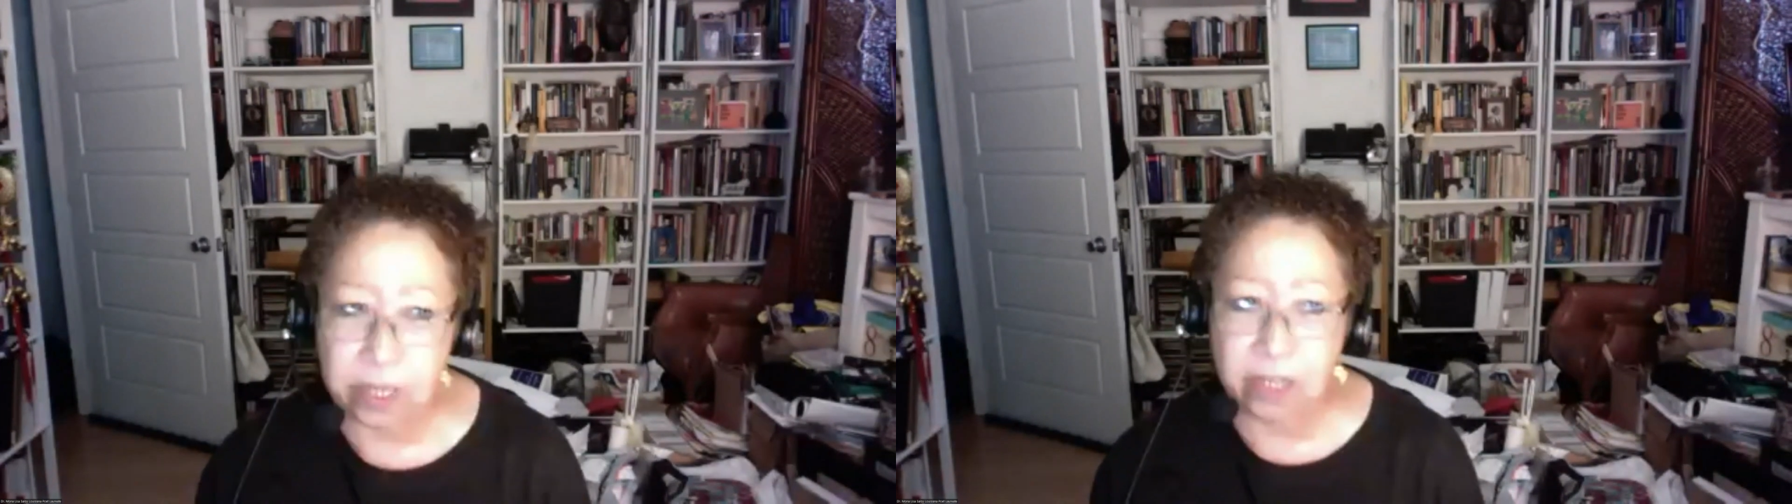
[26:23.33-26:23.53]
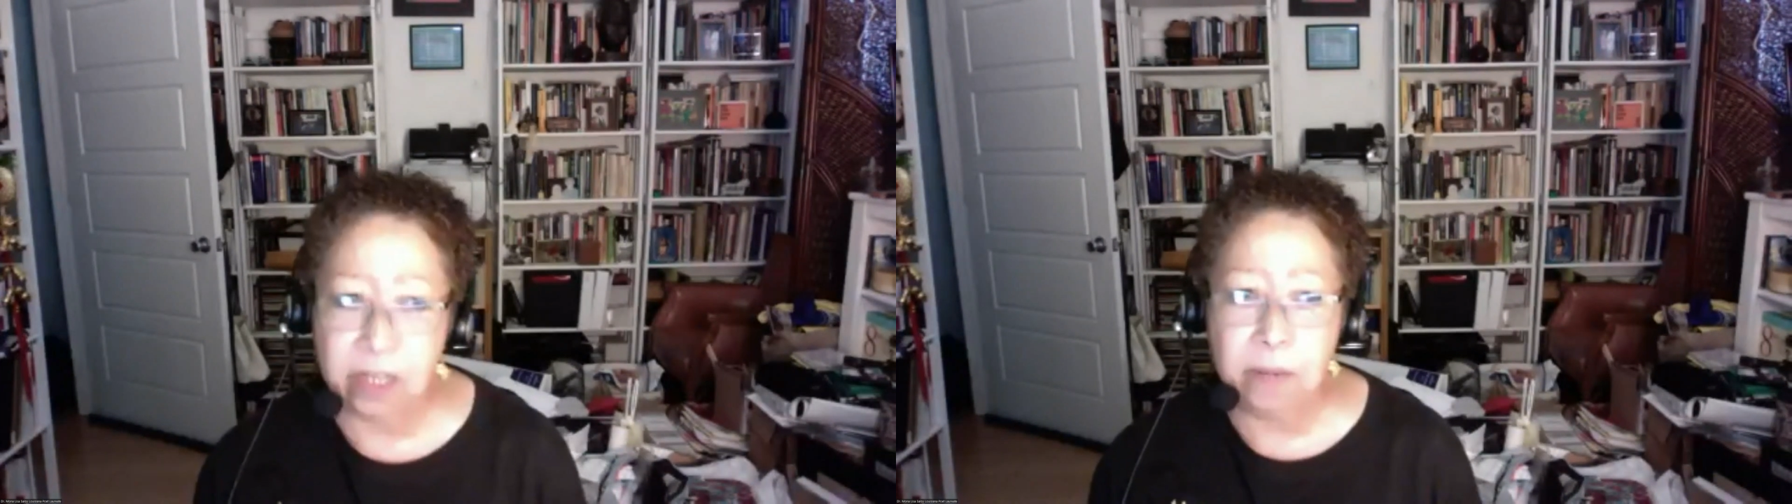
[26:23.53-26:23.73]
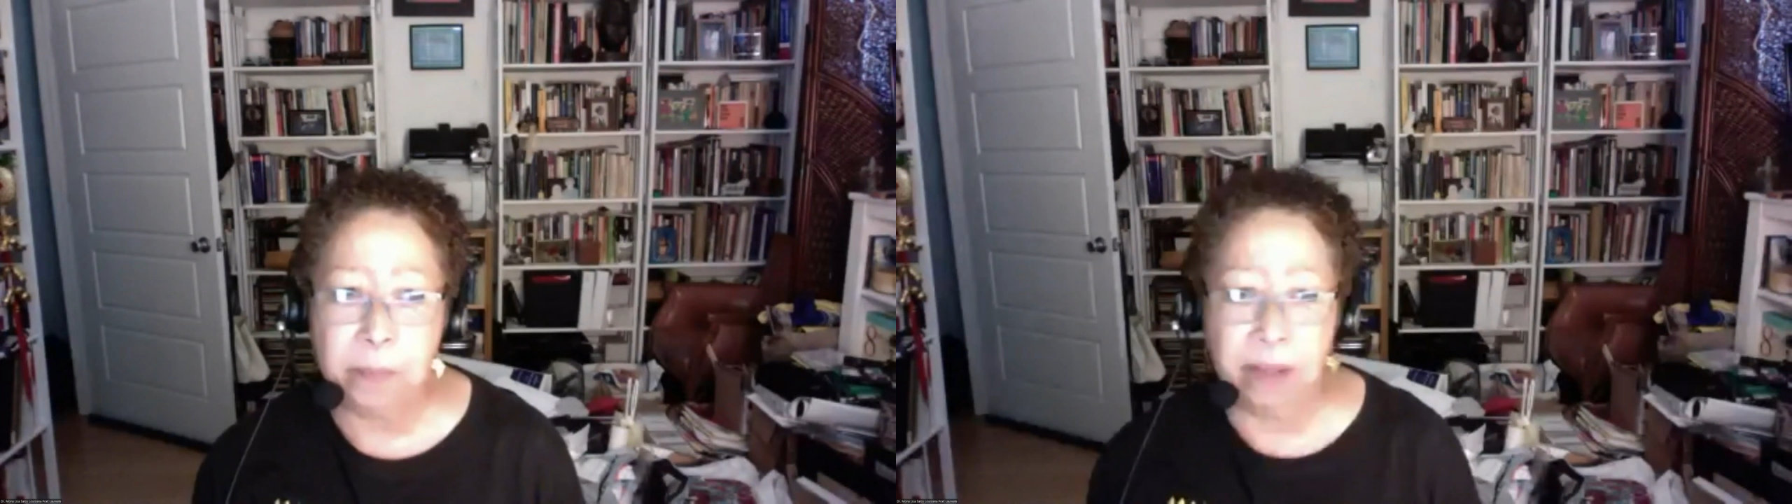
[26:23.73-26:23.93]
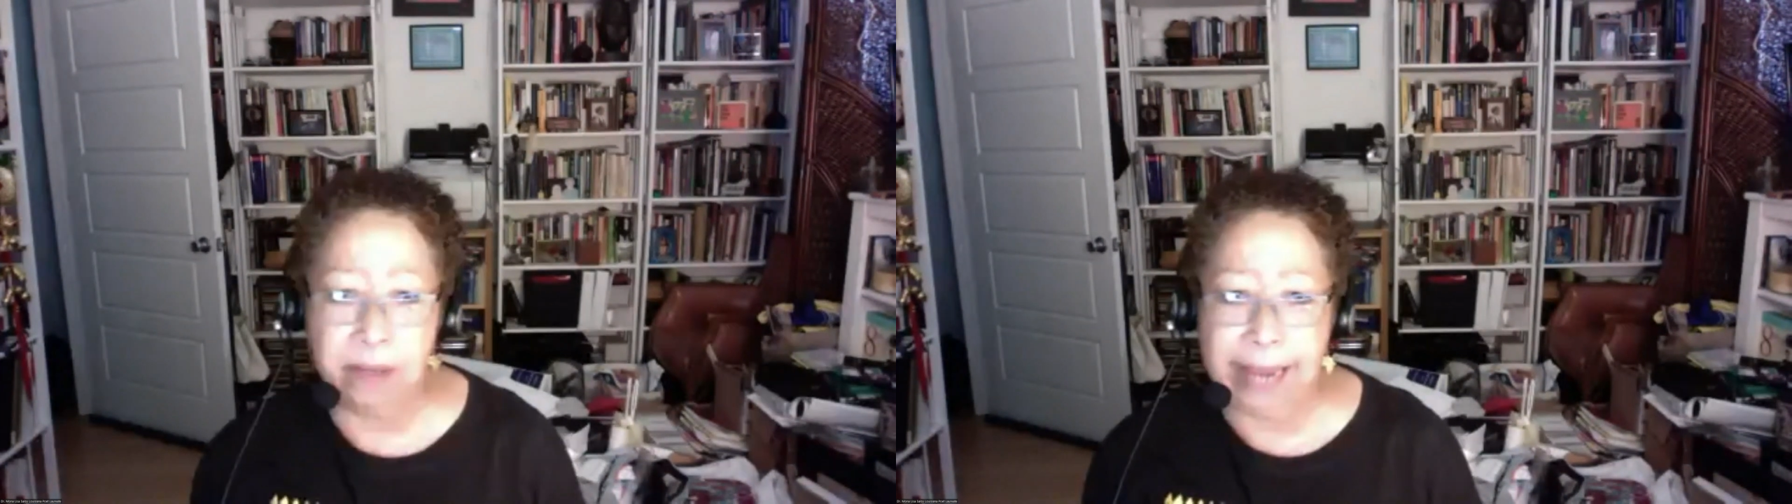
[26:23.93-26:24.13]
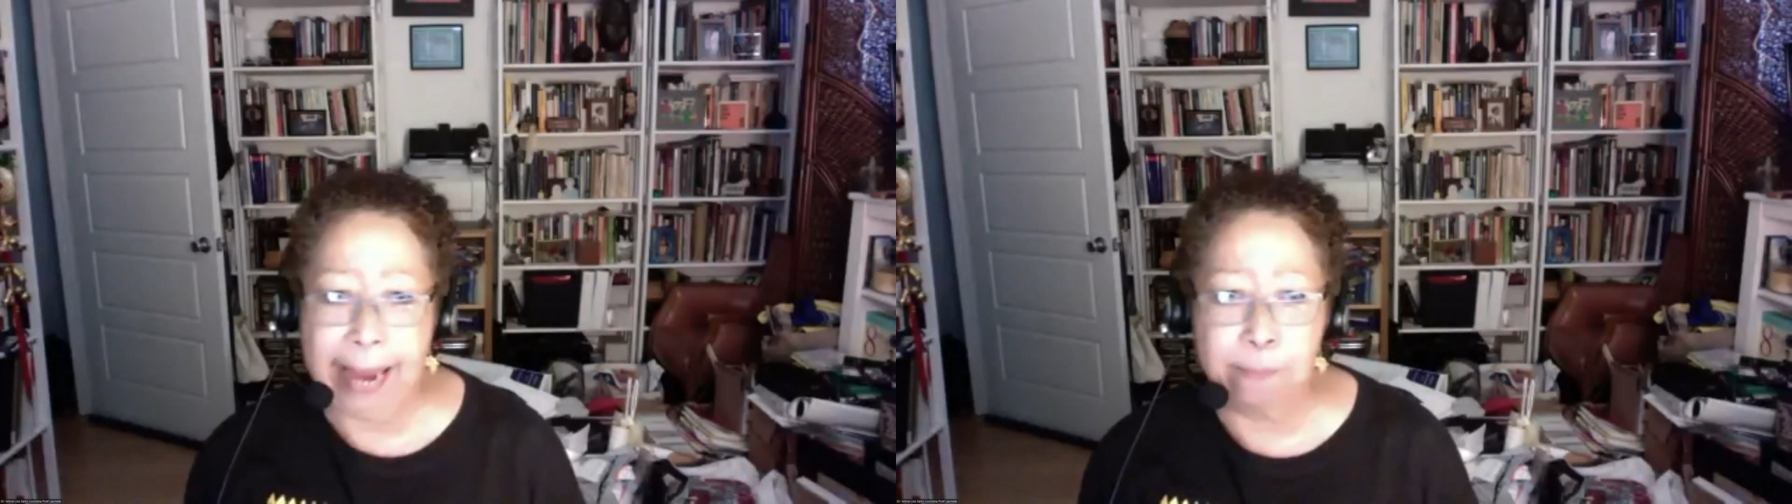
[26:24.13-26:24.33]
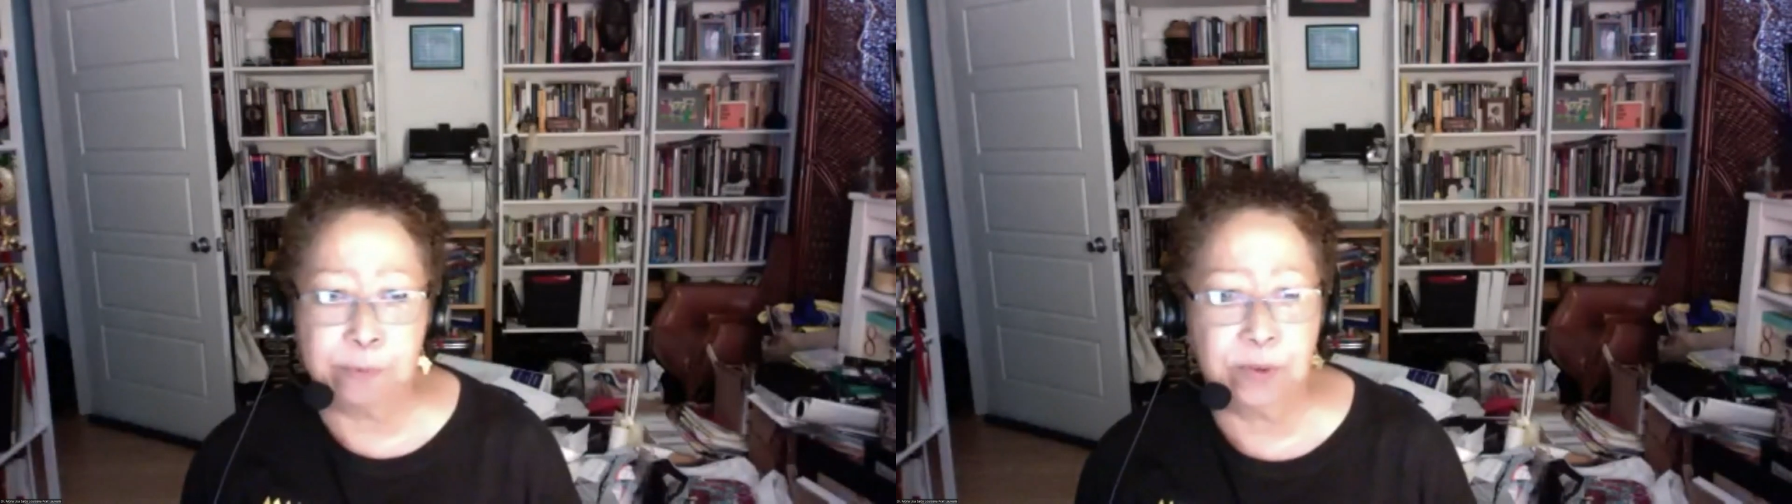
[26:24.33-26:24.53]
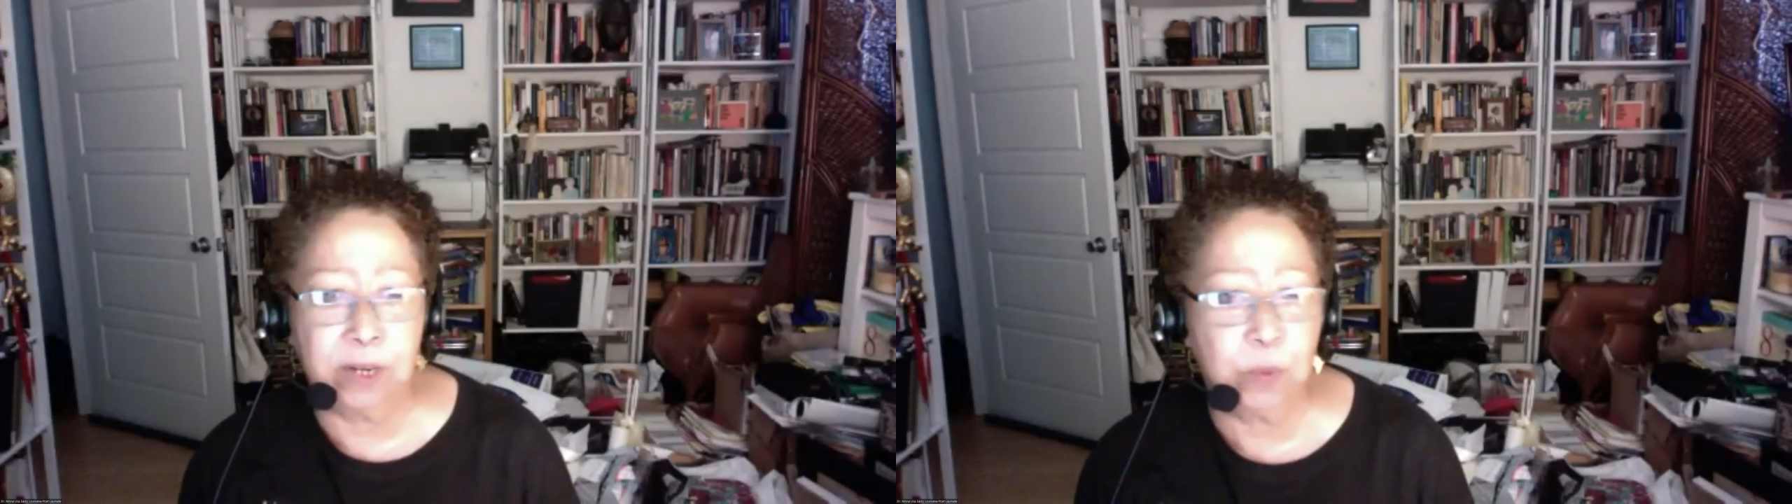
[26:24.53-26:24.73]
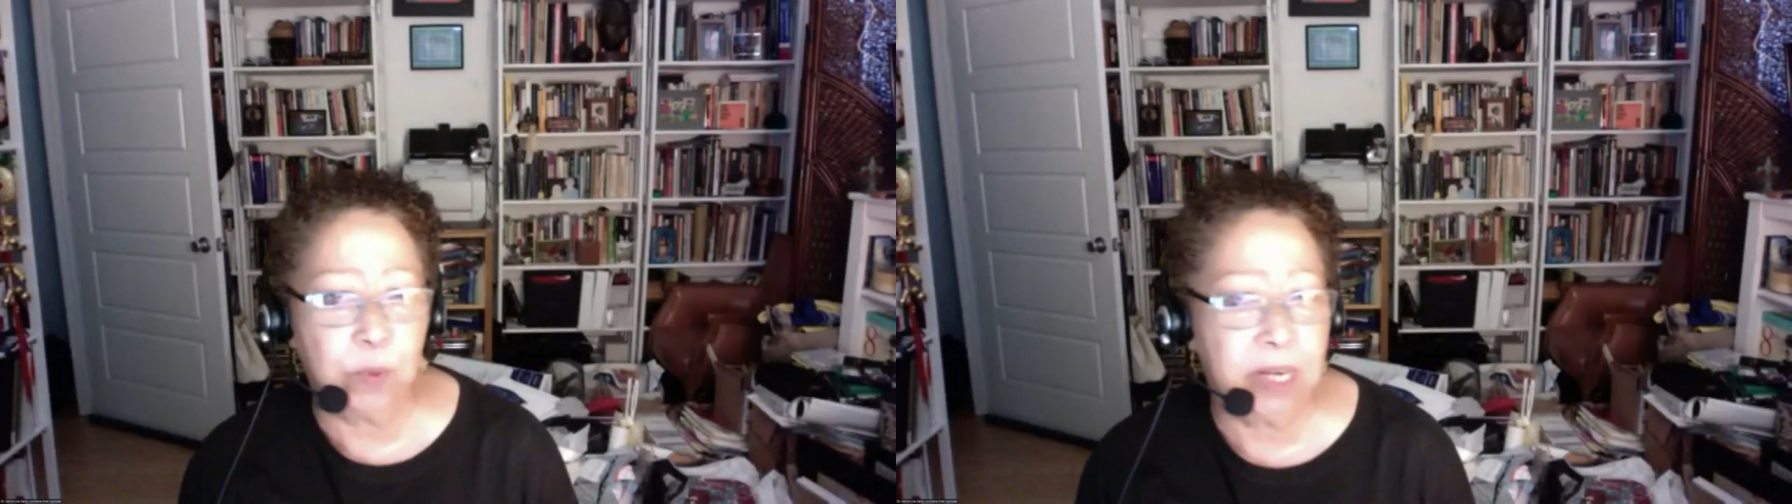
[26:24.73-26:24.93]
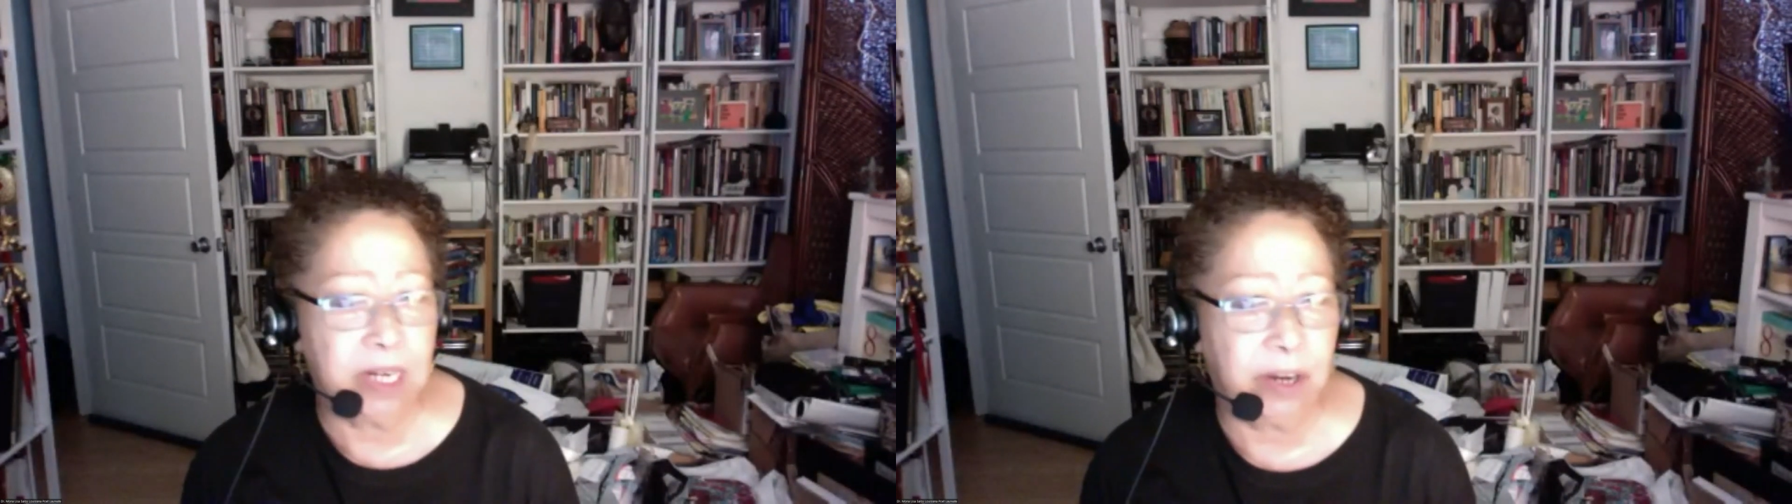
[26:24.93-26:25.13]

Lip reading: good about capturing what he